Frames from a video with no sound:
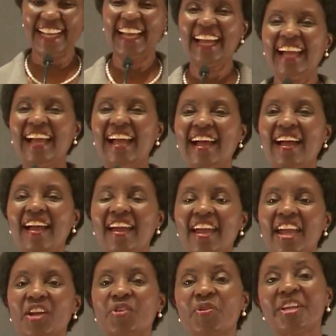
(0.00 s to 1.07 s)
Almost
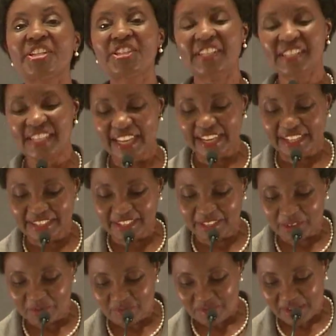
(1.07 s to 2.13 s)
90% of new
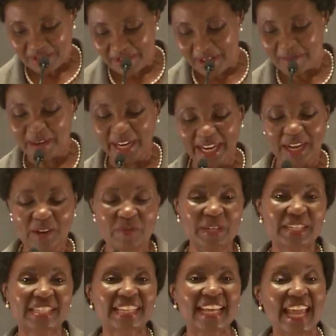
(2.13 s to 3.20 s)
infections in children
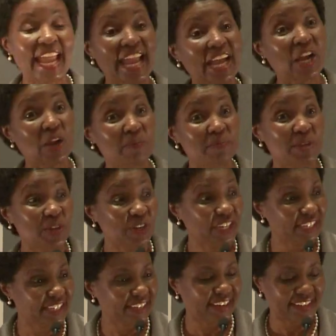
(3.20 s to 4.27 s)
occur in
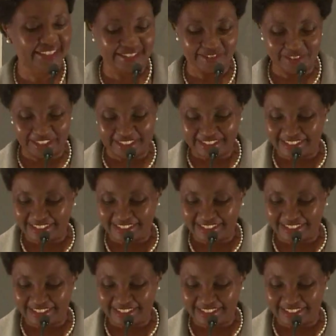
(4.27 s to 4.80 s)
sub-Saharan Africa.